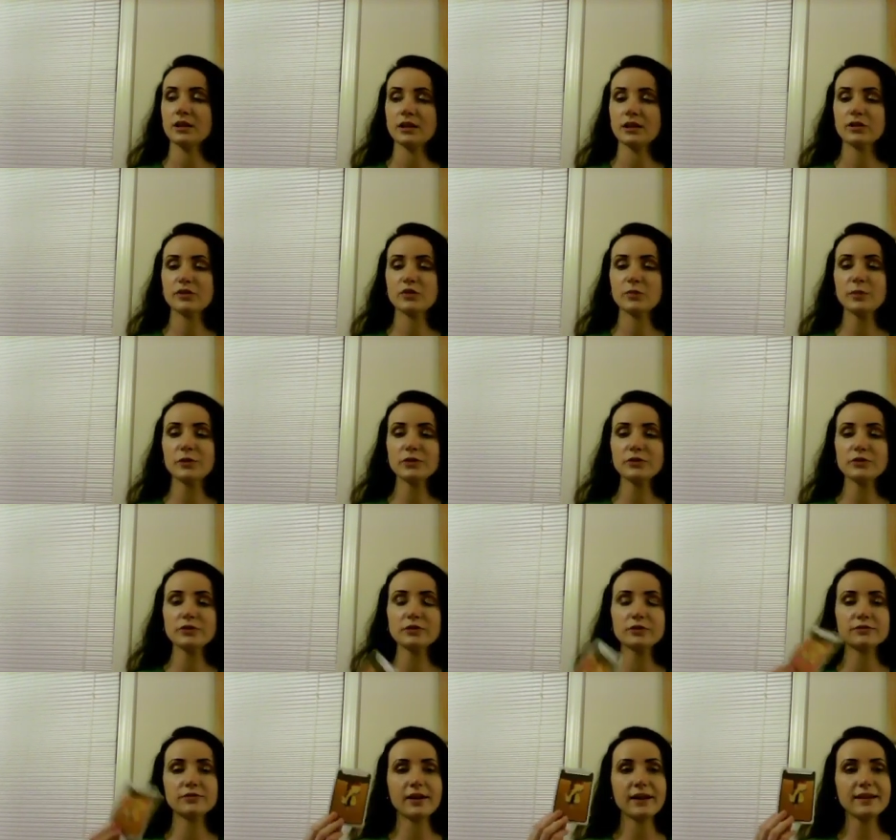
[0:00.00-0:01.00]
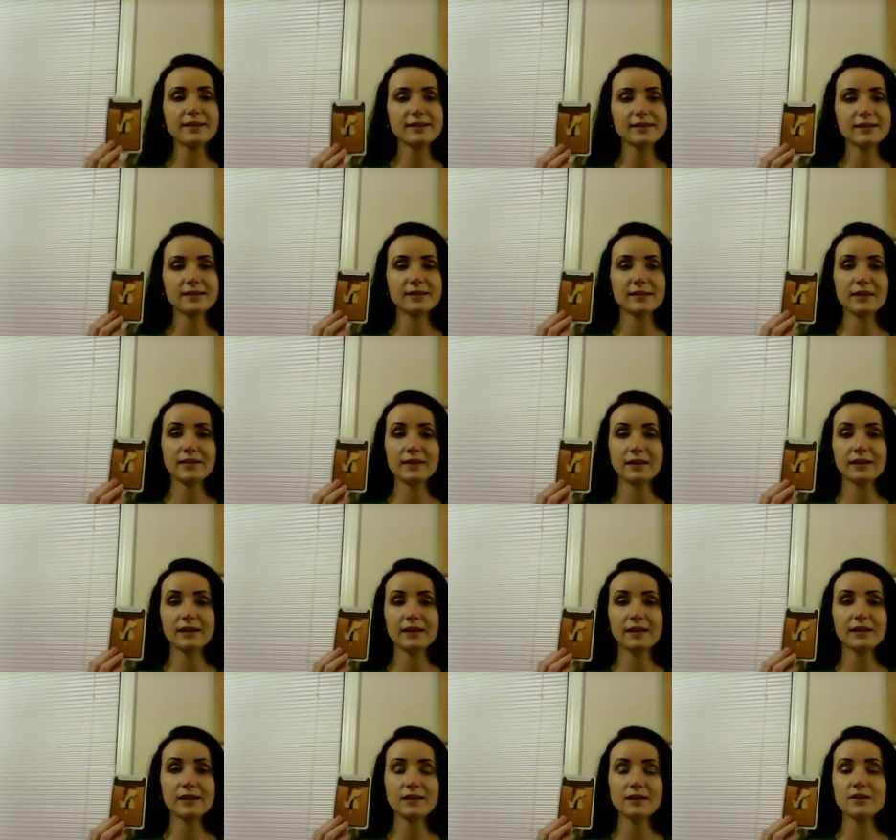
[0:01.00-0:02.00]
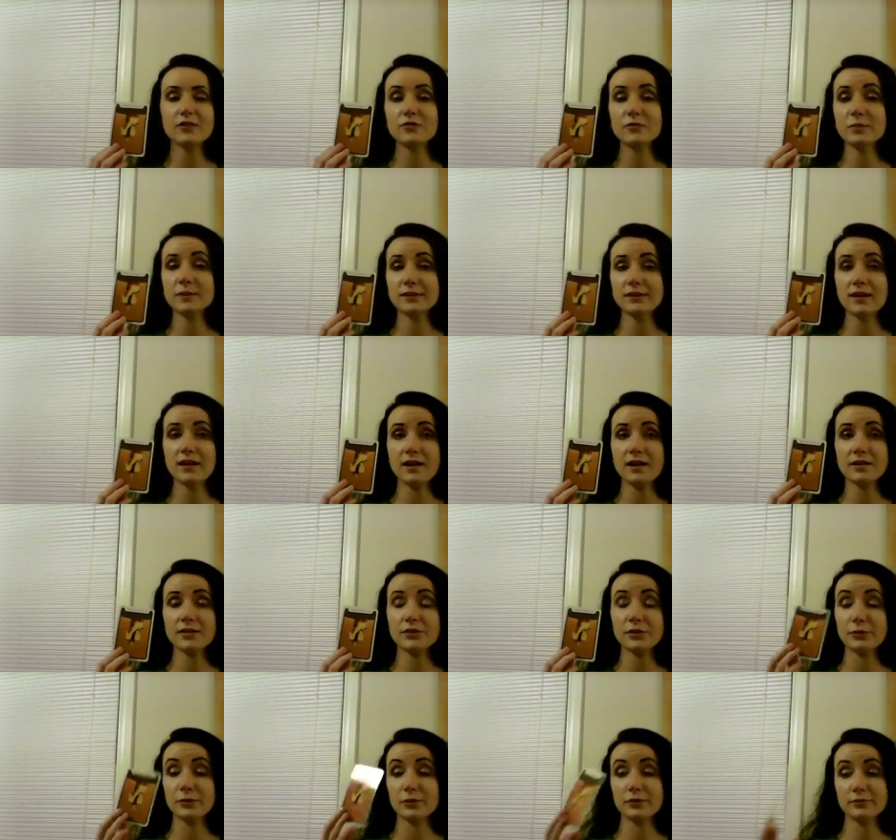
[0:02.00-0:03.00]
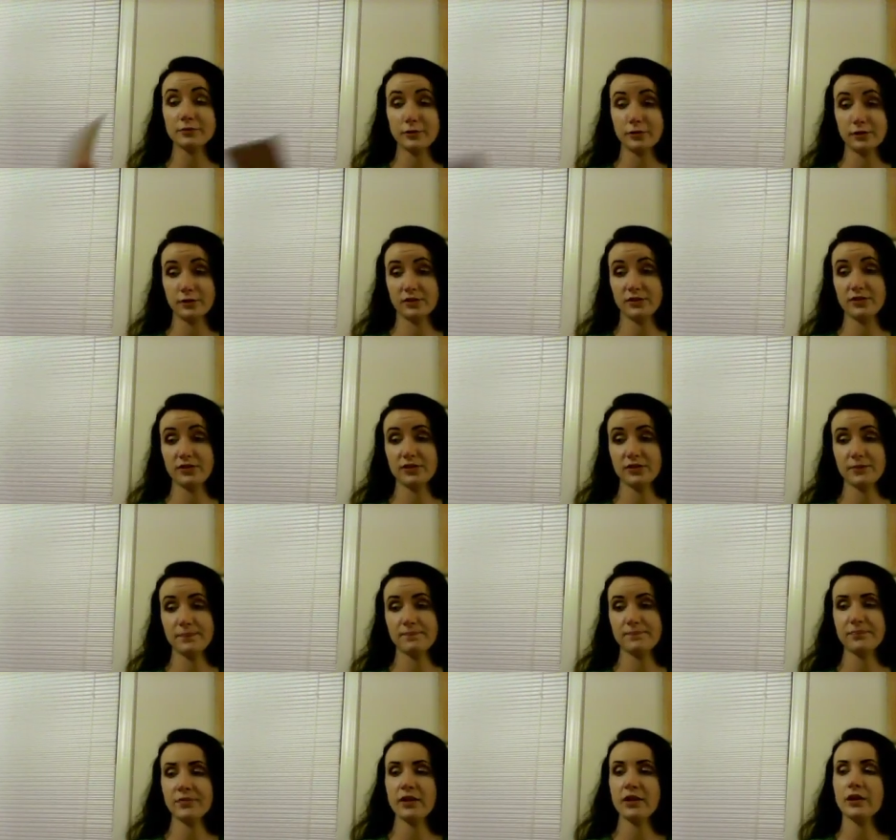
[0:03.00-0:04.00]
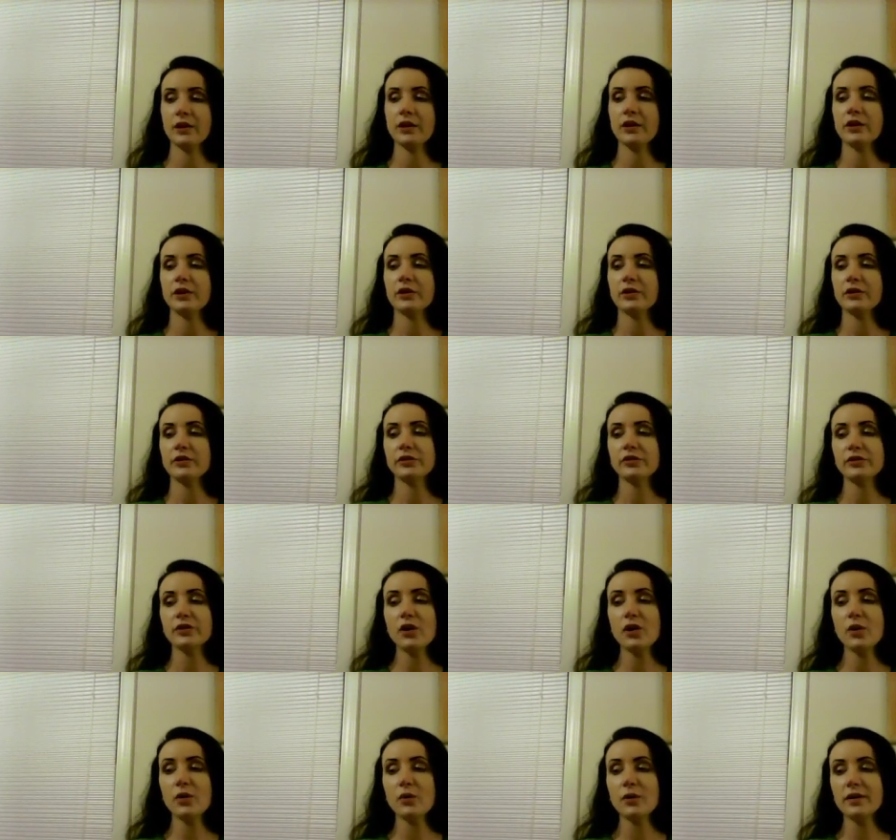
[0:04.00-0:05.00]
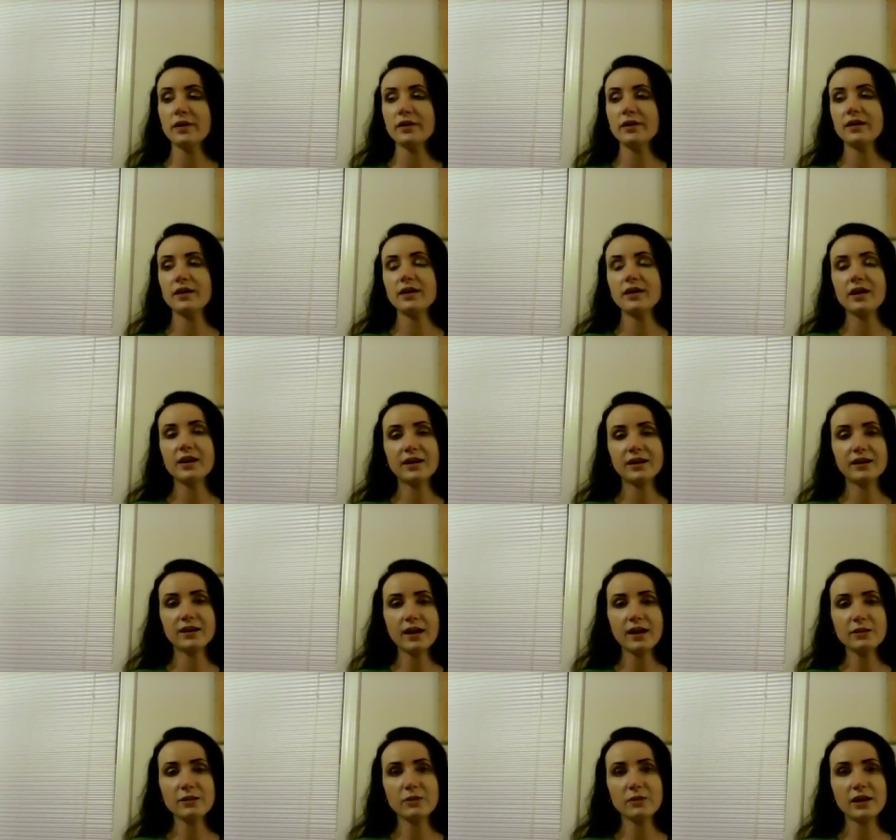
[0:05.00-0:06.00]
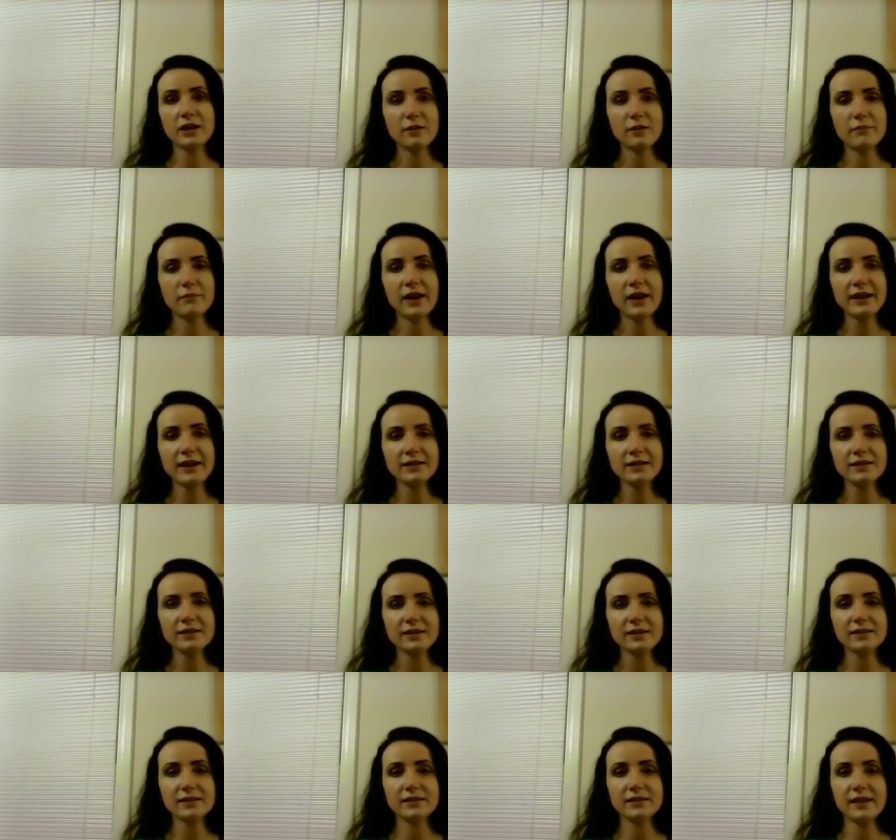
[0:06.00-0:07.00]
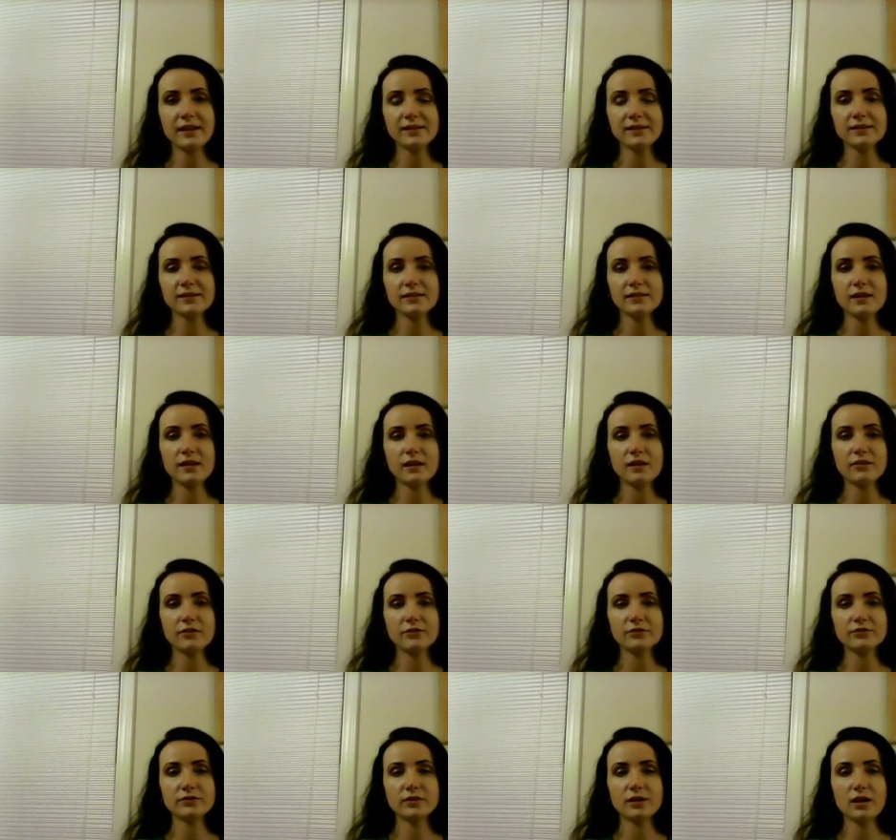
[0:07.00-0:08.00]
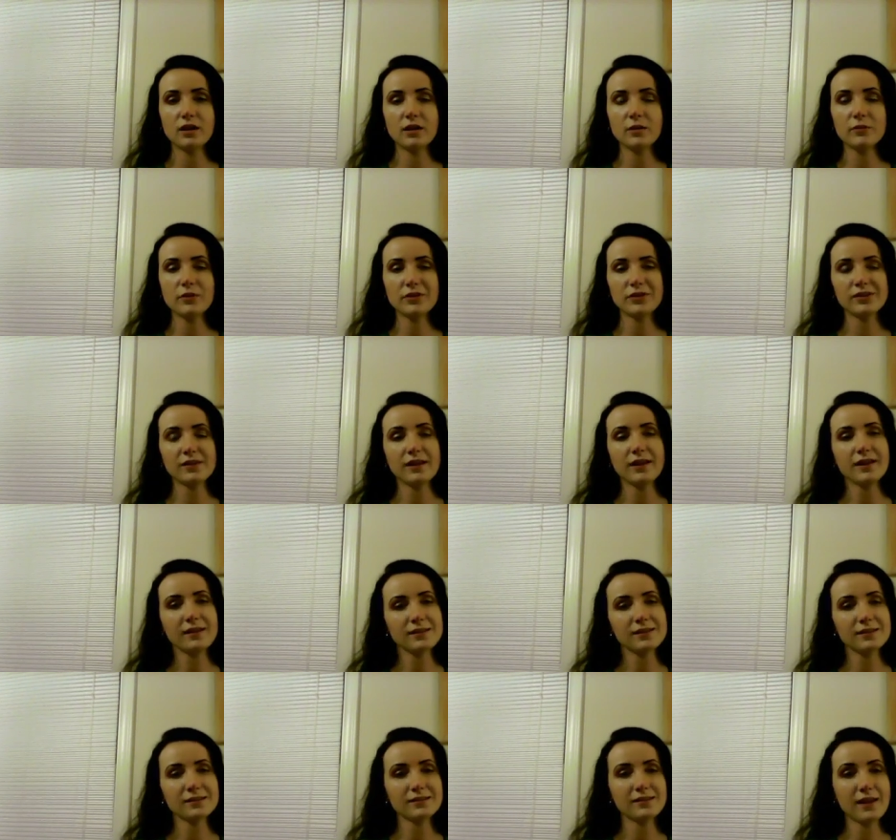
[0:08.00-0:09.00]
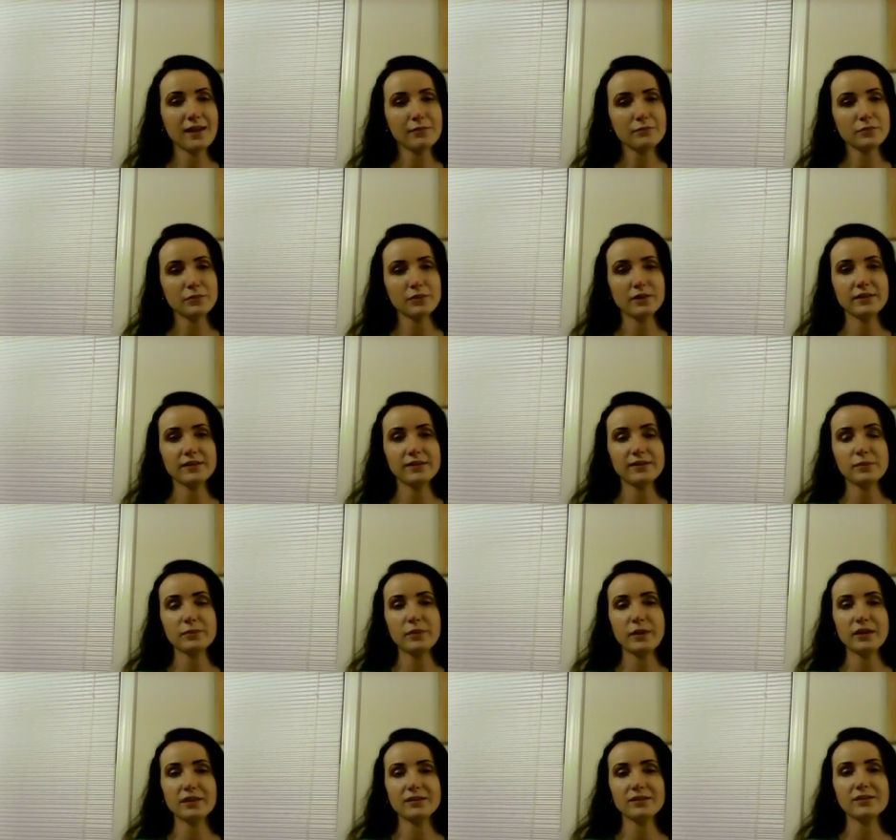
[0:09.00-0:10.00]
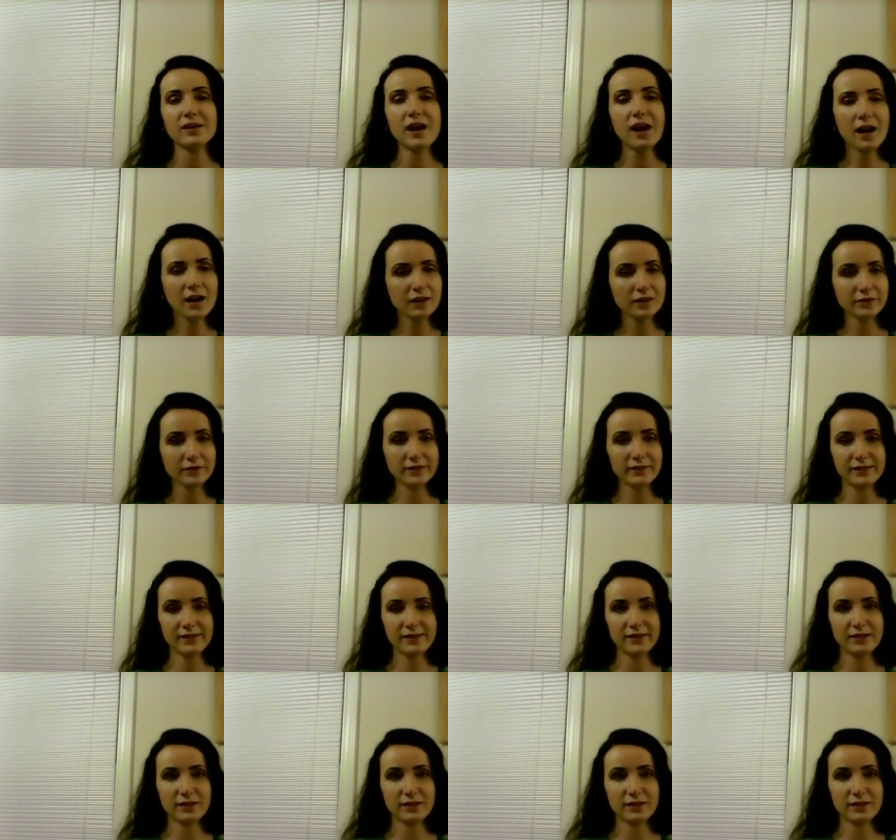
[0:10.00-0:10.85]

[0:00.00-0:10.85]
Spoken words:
Your spiritual advice is the King of Batons reversed. So again, we come back to this lesson of almost, I guess, temperance, but tolerance.